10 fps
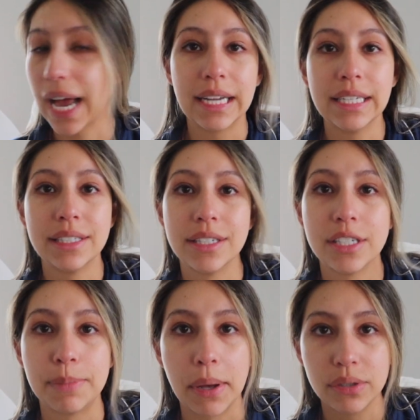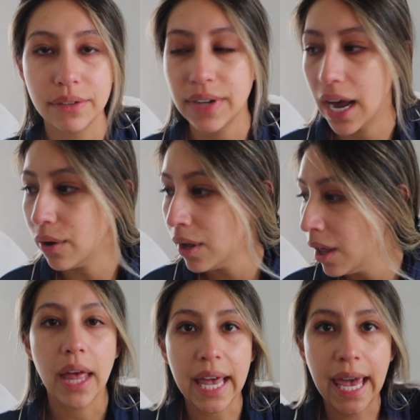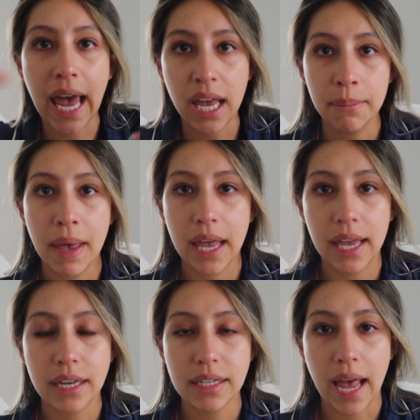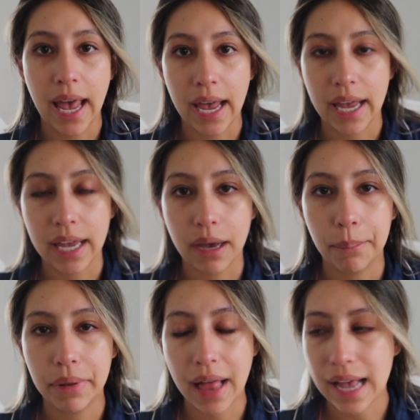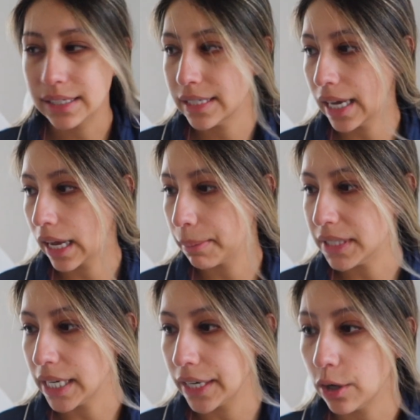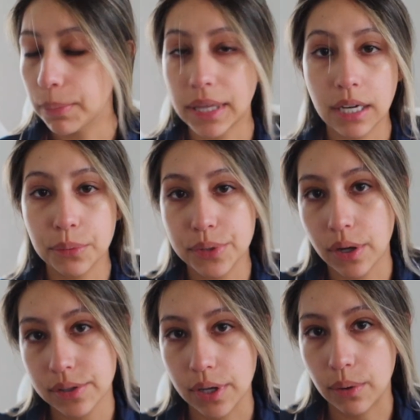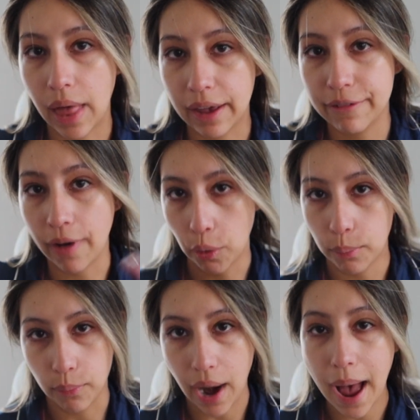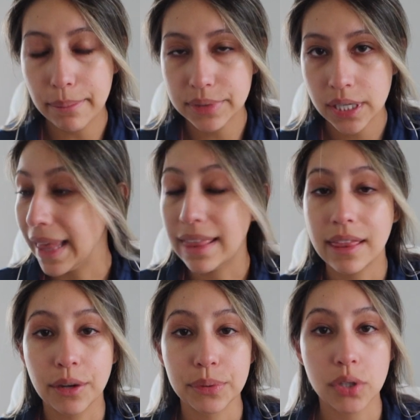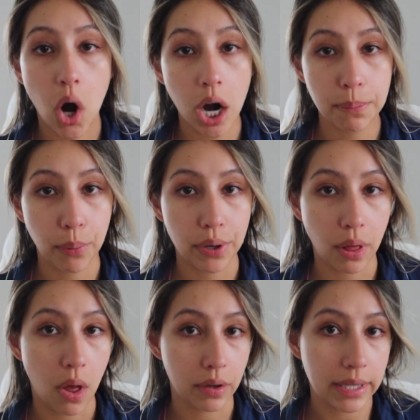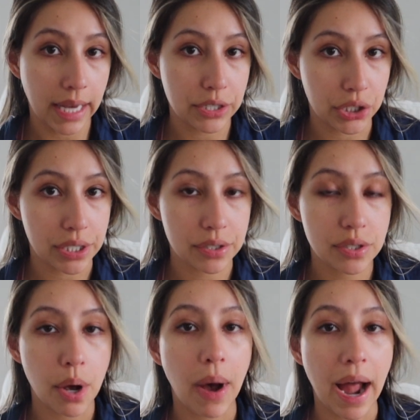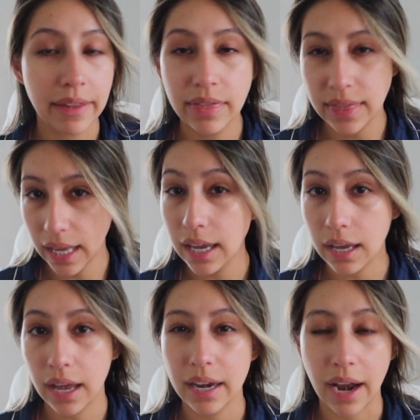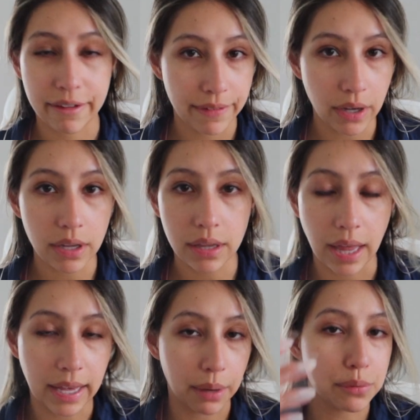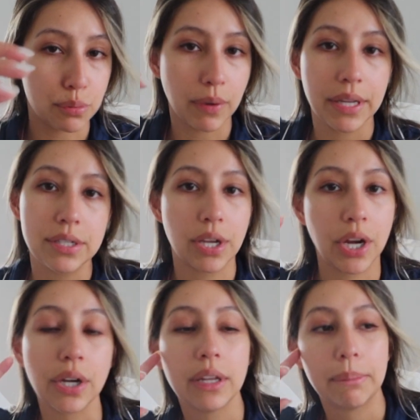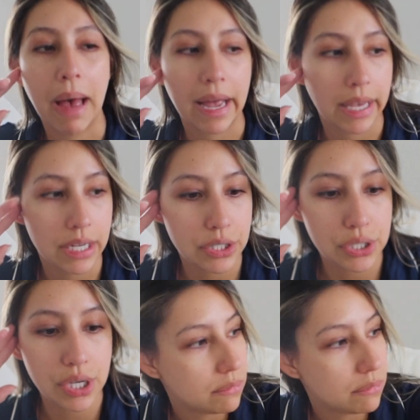I need to dispose of now. It came in a plastic material, but then it was also like foam wrapped, and then there was cardboard along the edges. So I think and I feel like it was really securely packaged.